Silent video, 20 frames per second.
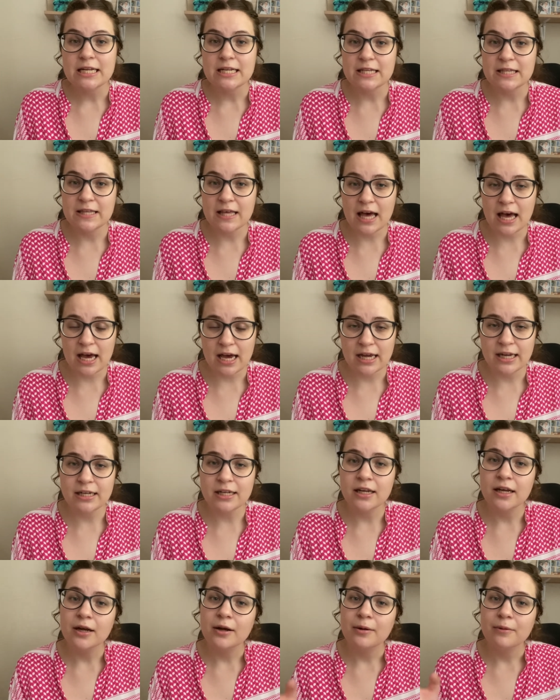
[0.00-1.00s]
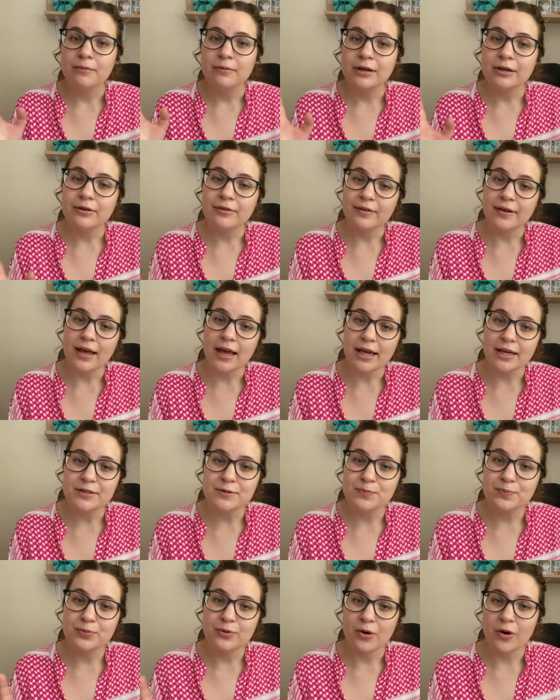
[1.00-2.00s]
then
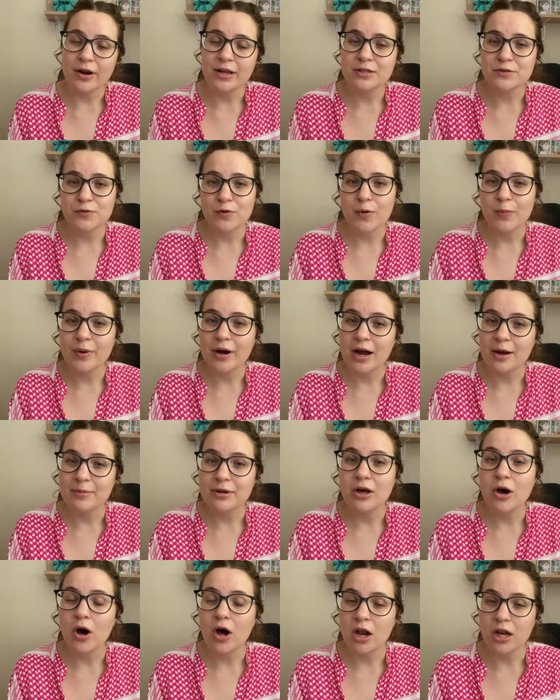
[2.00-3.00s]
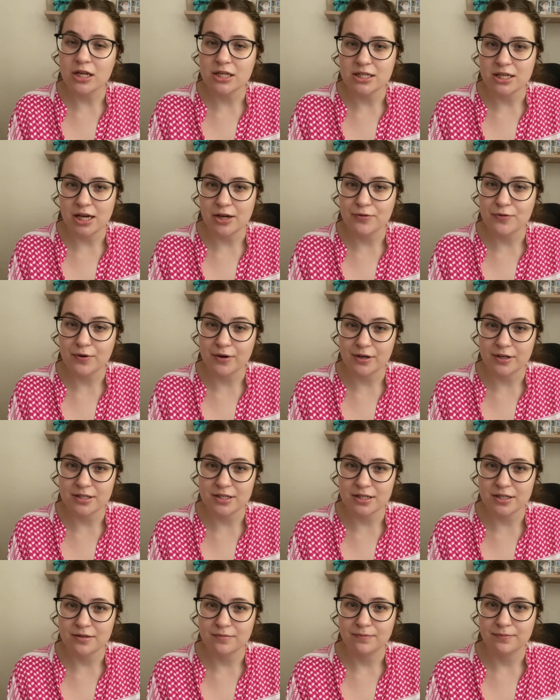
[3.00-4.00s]
create products for upcoming holiday
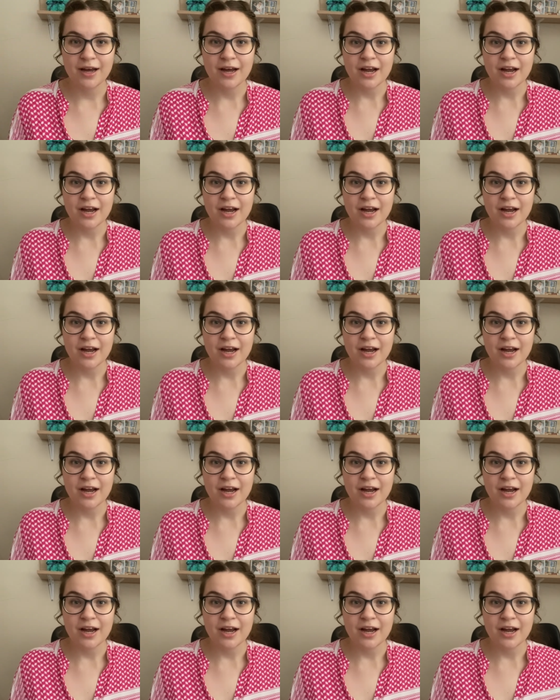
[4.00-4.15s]
first.